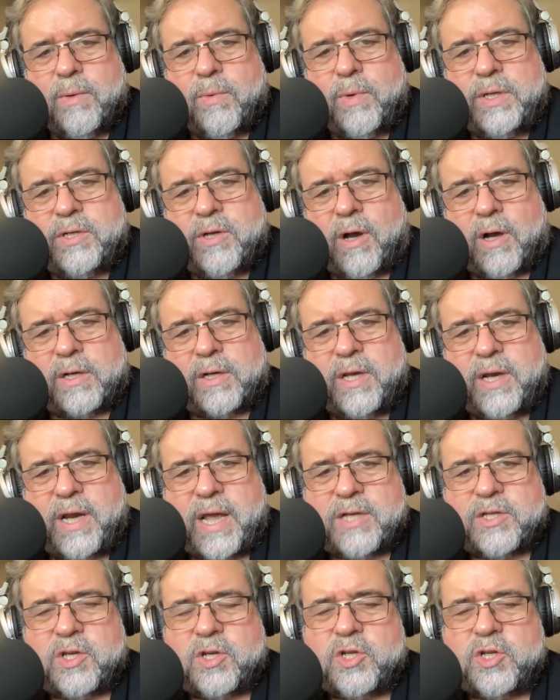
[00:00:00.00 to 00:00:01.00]
We talk to
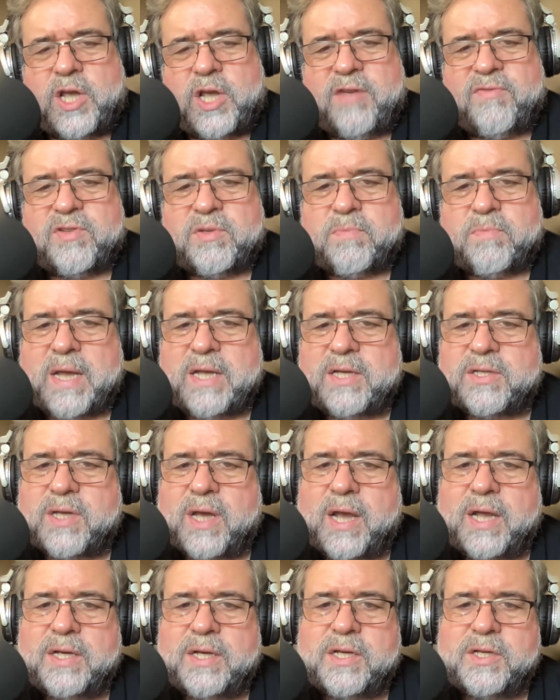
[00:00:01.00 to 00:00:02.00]
NASA chiefs, space
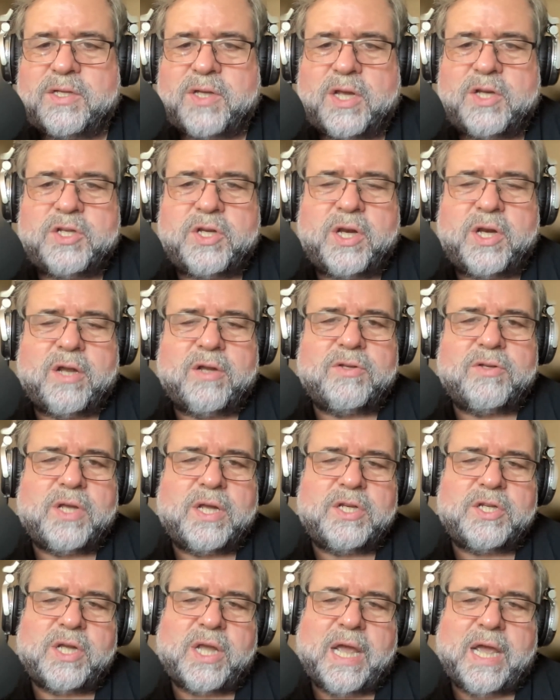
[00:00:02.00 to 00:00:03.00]
scientists, engineers,
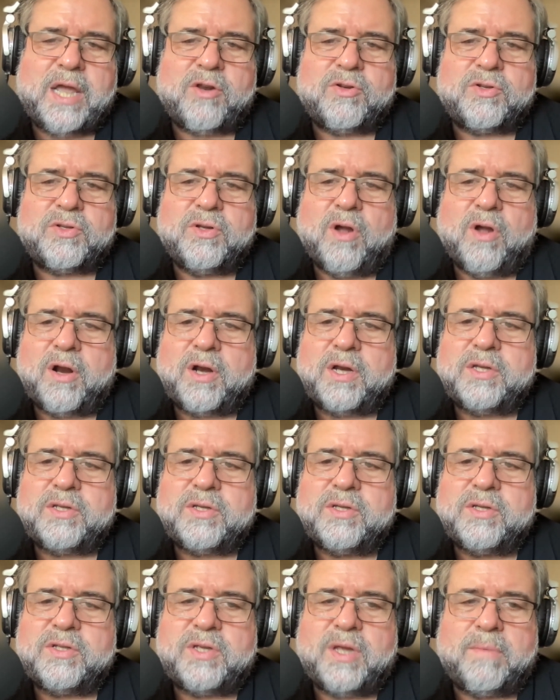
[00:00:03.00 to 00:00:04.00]
educators, and
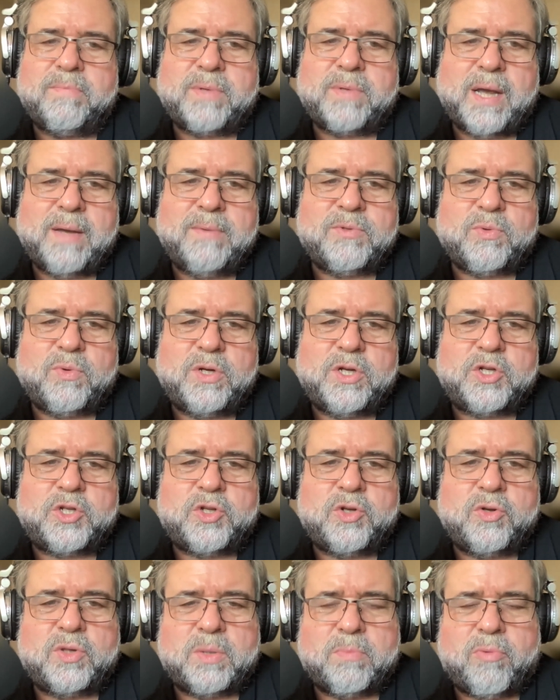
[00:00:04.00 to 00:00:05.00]
artists, and sometimes we just
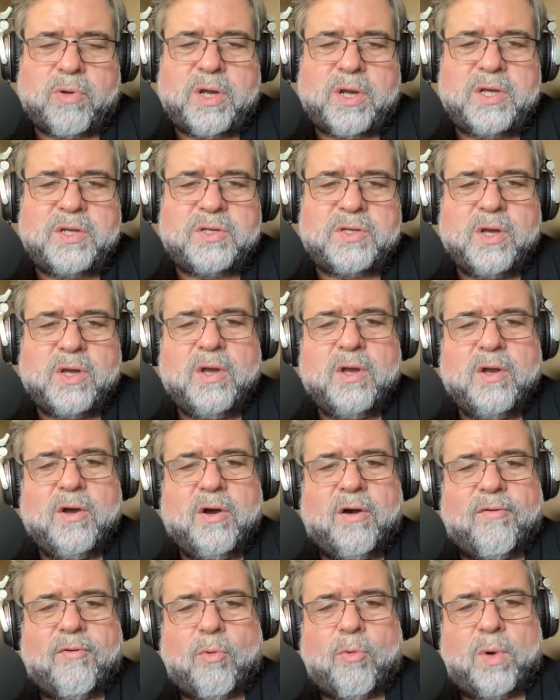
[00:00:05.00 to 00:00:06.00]
shoot the breeze
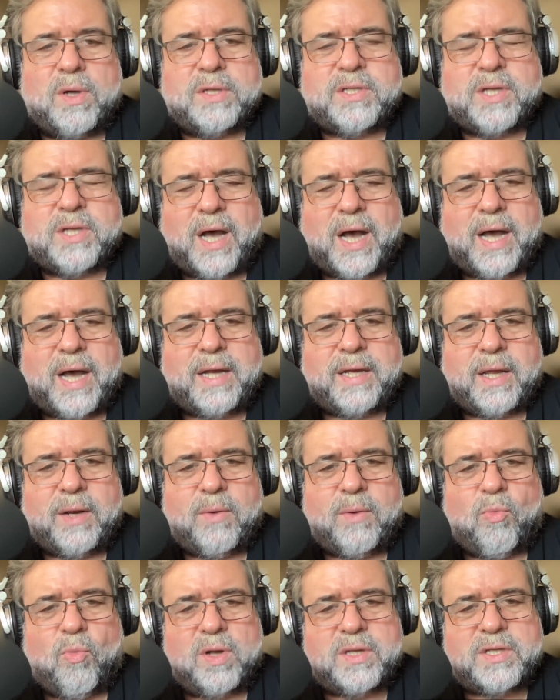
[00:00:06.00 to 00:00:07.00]
over what's hot
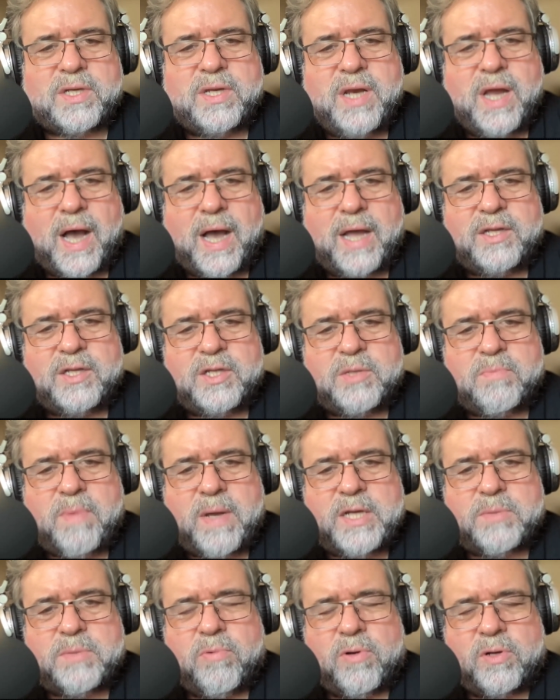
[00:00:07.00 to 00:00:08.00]
and what's not in
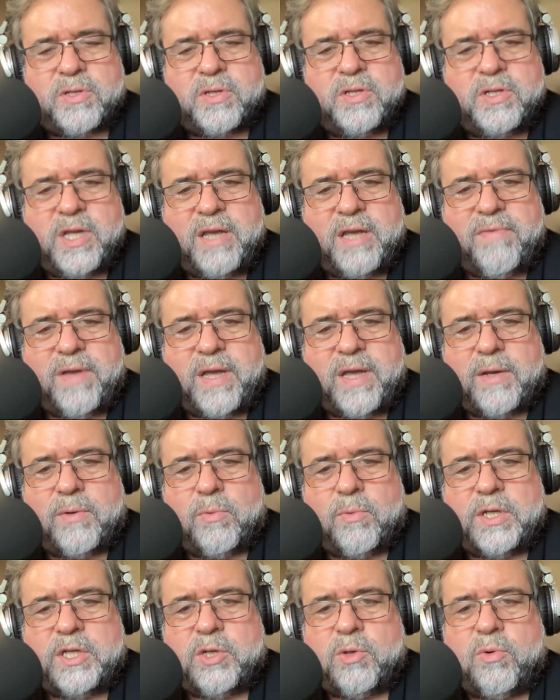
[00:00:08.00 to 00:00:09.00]
space books and TV.
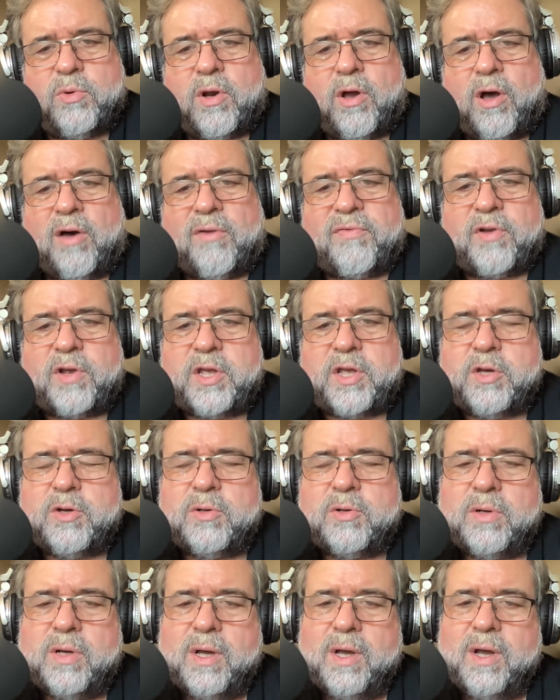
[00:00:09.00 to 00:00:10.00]
And we do it all for
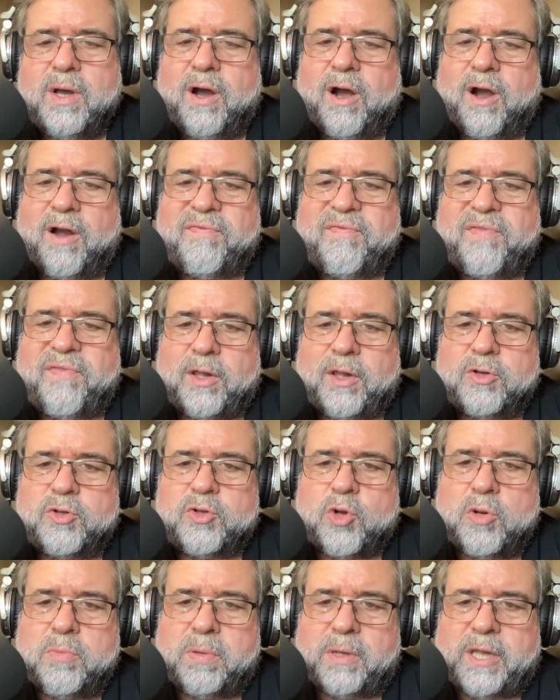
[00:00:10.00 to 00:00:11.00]
you our fellow
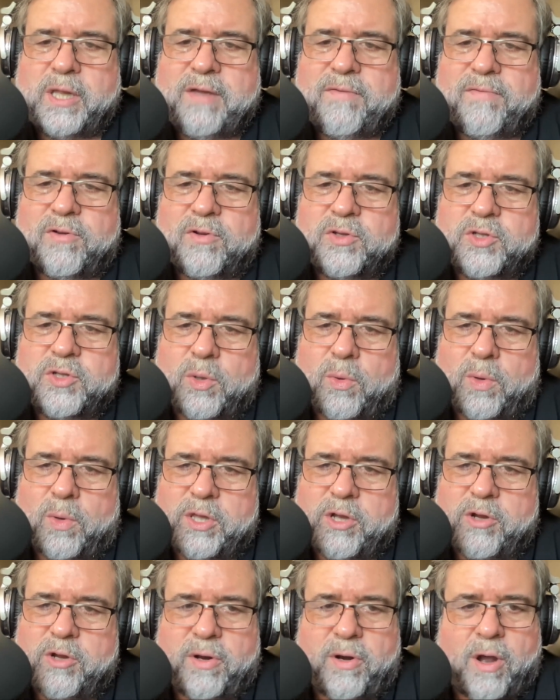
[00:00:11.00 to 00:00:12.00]
true believers. So
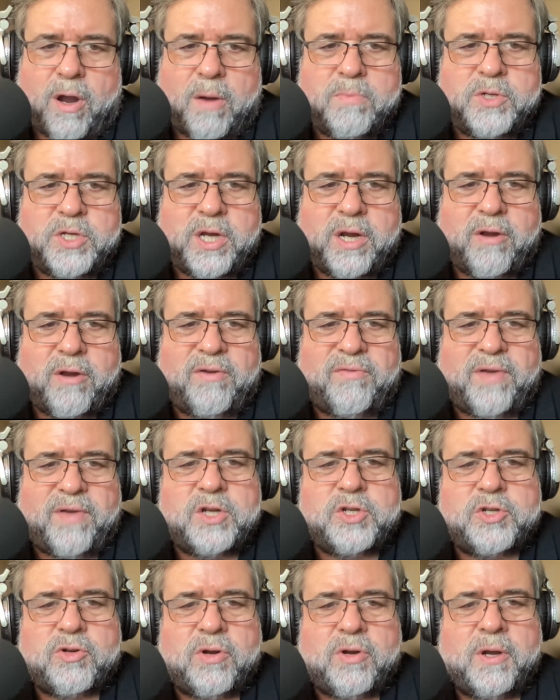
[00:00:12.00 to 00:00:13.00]
whether you're an armchair
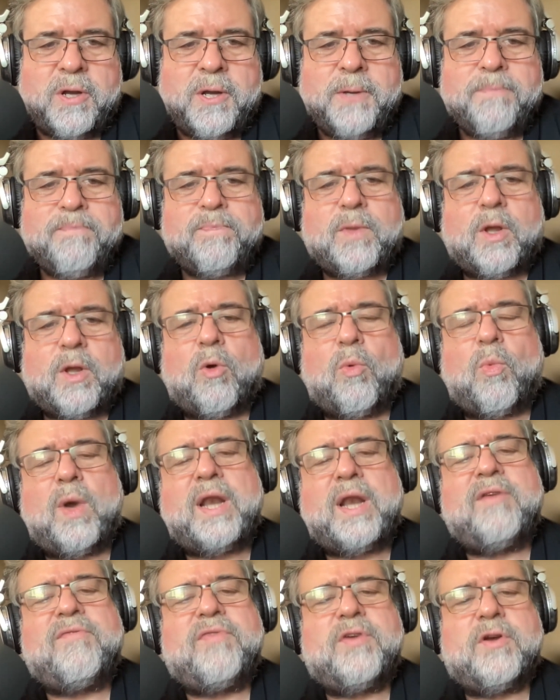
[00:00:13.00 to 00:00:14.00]
adventurer or
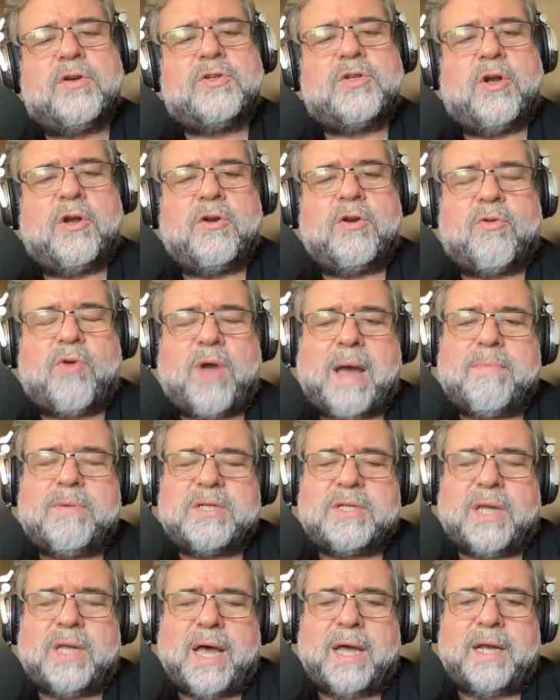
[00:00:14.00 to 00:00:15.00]
waiting for your turn to grab
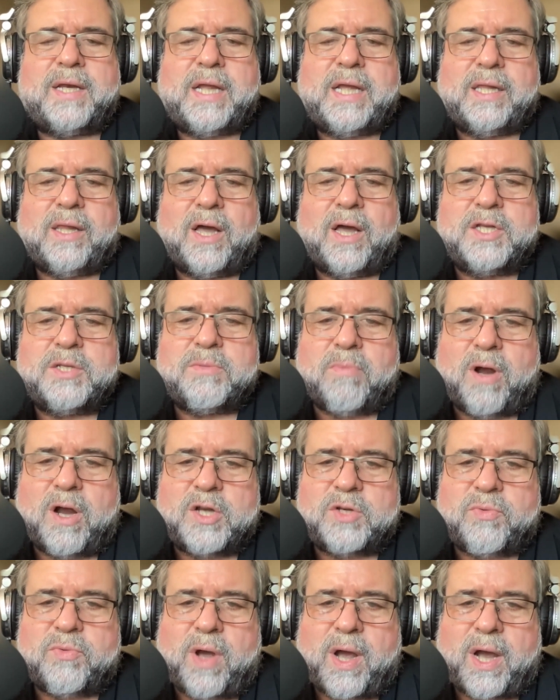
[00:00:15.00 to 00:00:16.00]
a slot in Elon's
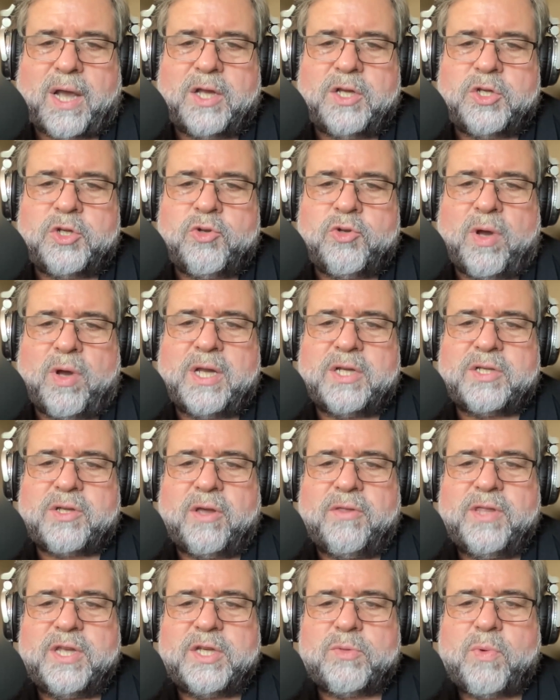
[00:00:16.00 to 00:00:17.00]
Mars rocket, join
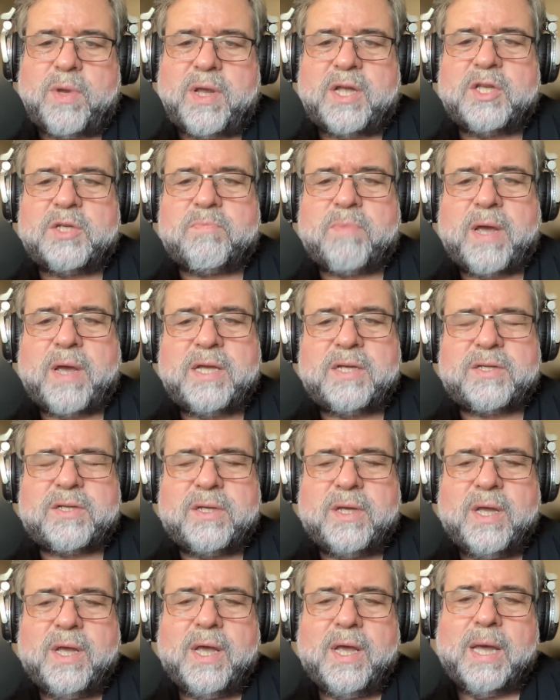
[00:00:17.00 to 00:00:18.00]
us on This Week in
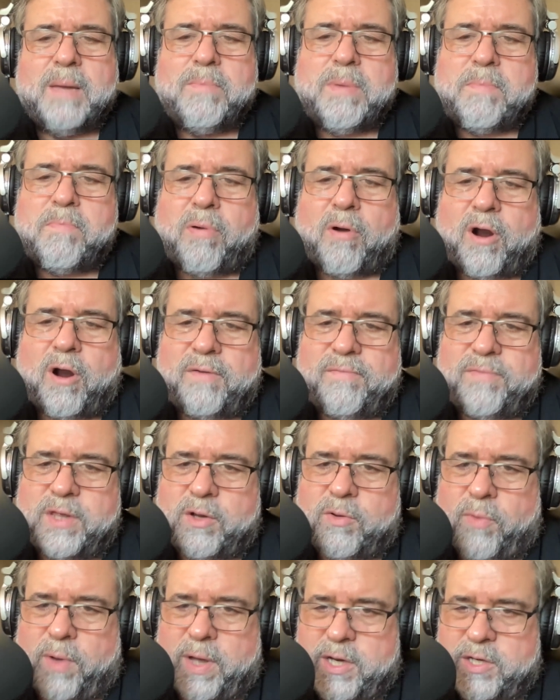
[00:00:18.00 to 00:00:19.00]
Space and be part of
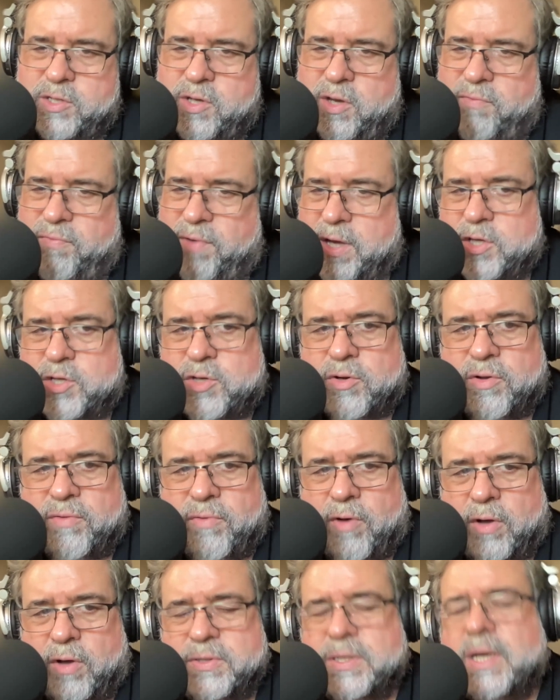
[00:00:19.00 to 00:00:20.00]
the greatest adventure
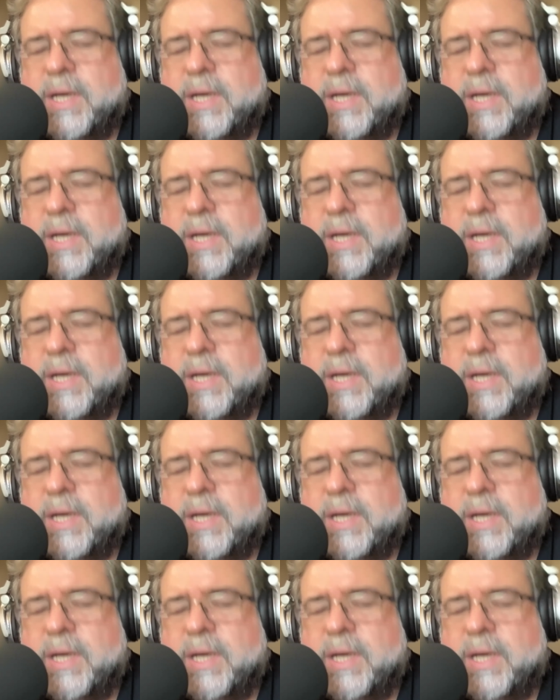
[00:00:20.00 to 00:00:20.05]
of all